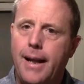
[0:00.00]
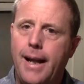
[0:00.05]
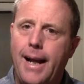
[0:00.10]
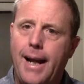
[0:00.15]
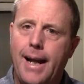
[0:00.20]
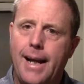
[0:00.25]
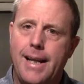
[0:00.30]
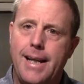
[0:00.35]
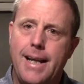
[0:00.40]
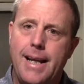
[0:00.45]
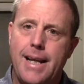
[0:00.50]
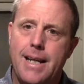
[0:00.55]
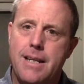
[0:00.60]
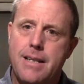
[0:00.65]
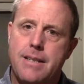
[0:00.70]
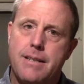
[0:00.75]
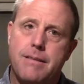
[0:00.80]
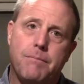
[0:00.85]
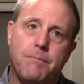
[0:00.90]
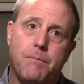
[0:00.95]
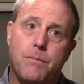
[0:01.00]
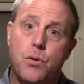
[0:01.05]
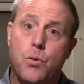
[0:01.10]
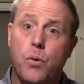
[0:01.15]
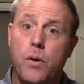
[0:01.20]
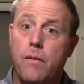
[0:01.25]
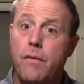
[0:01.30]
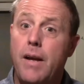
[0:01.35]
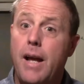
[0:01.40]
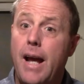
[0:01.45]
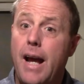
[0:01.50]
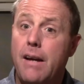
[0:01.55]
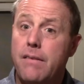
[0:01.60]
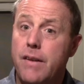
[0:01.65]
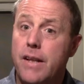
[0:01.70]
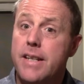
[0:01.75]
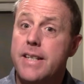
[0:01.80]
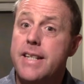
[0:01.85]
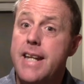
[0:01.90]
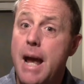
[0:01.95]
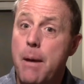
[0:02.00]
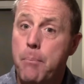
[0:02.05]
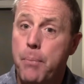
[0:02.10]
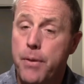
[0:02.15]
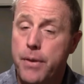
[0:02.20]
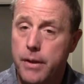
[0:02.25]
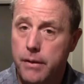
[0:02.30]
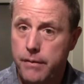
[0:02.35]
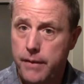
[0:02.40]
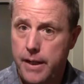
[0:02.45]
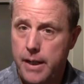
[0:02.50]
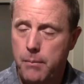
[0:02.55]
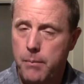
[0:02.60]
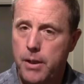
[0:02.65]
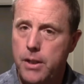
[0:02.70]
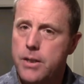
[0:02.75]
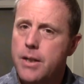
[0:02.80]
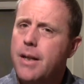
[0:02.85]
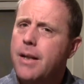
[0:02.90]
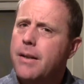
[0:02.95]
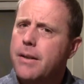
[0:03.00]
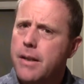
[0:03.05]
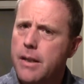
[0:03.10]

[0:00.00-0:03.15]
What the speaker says: and as sort of have a depth of image